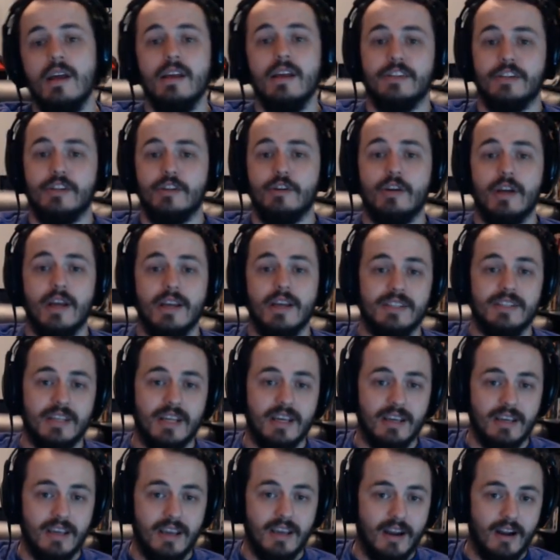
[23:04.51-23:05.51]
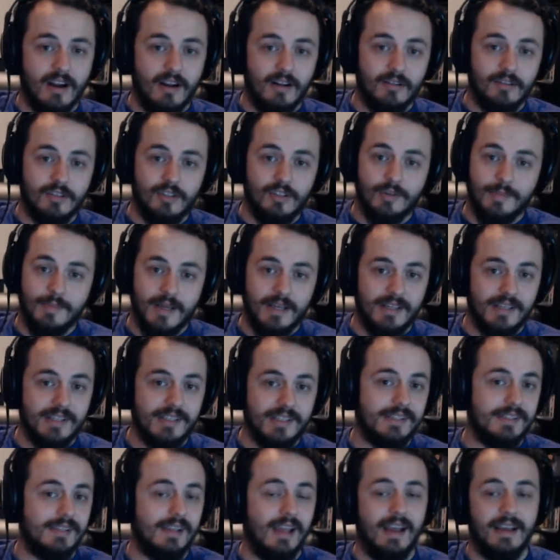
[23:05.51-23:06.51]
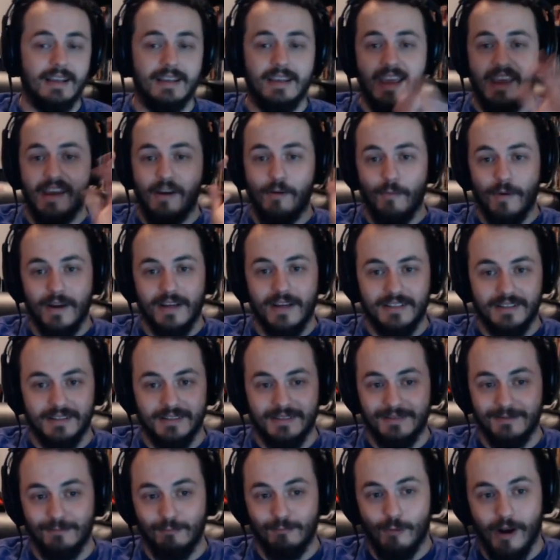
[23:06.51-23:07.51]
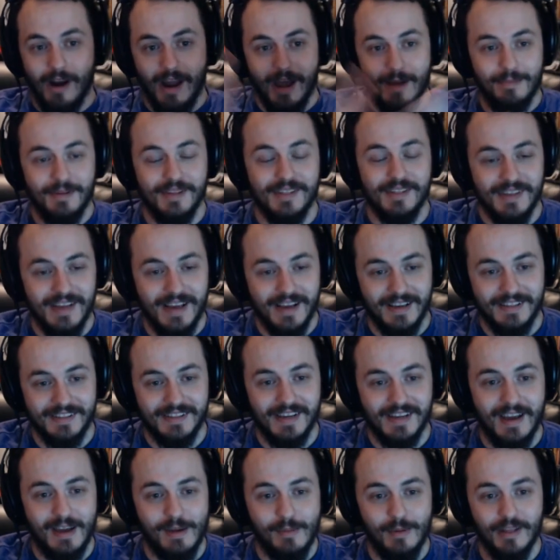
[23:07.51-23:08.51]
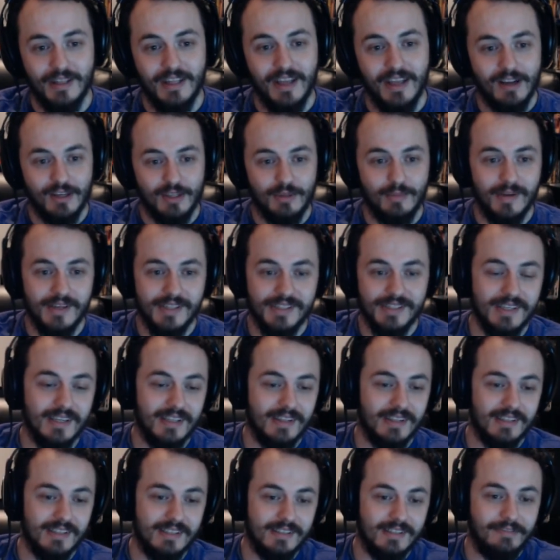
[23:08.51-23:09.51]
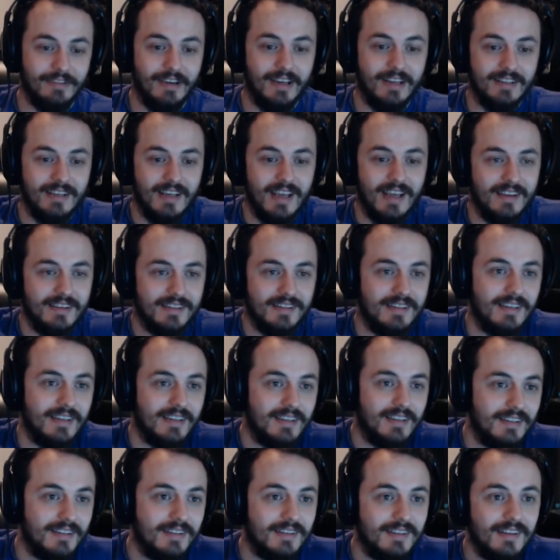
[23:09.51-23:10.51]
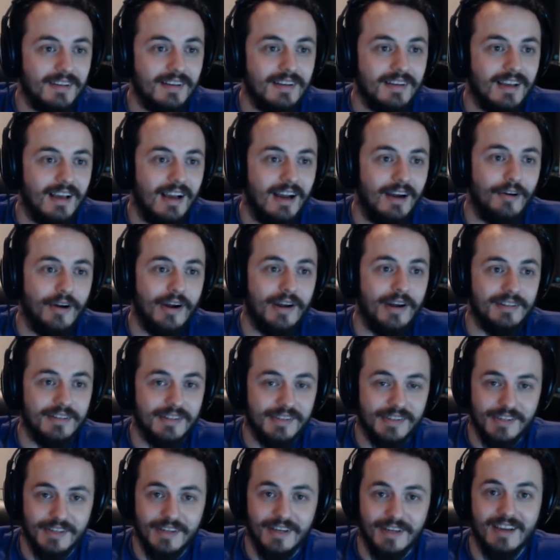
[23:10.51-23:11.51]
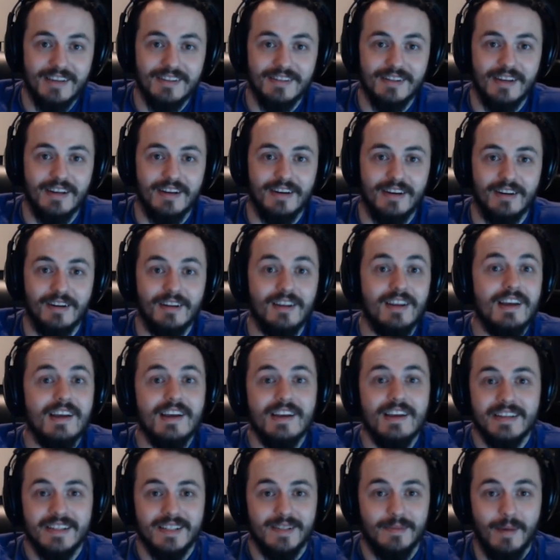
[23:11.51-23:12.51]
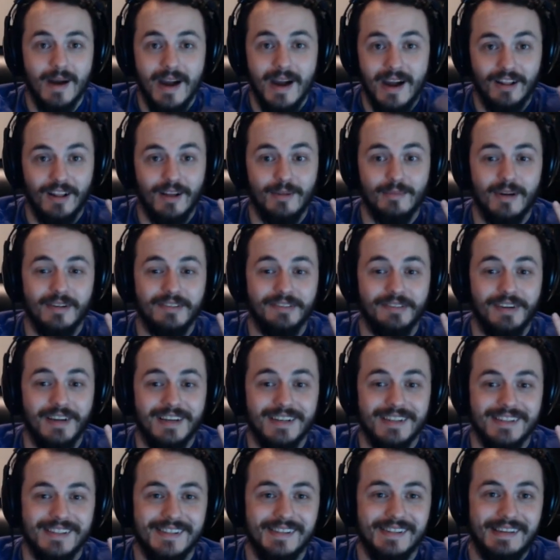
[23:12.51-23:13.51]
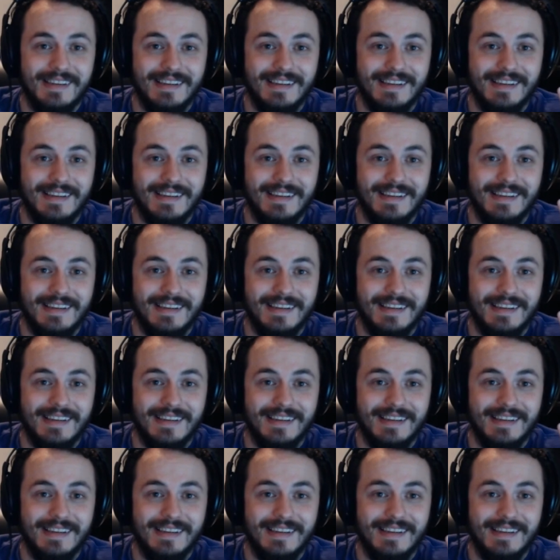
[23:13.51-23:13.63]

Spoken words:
So you guys take care. Tremendous. I can't wait what happens next. I am on the edge of my seat. This is fantastic. All right. See you guys later. Smile on my face.